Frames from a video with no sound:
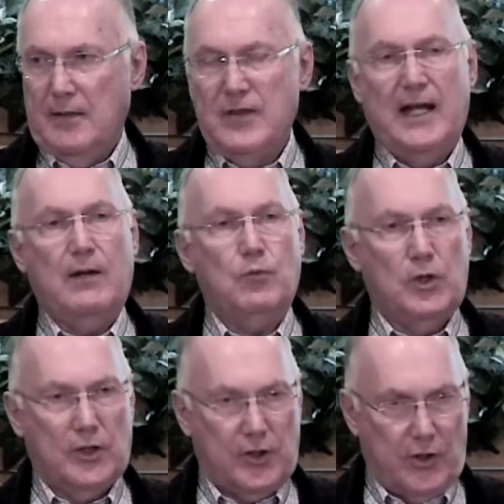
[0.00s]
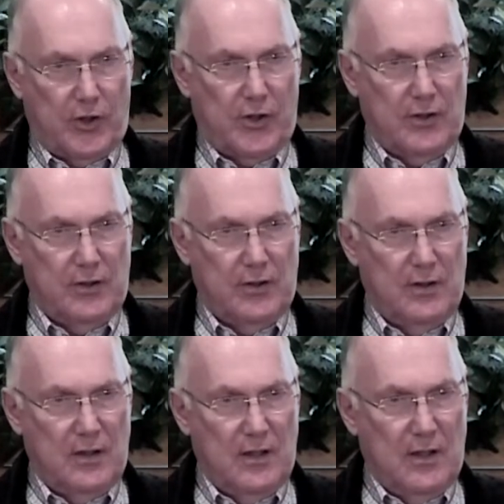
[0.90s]
that it would occur.
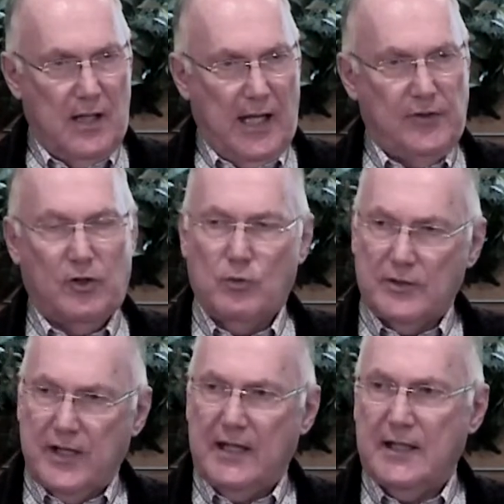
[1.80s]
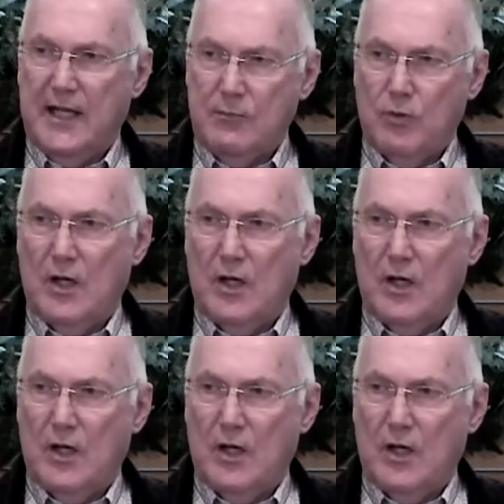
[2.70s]
And you know what that date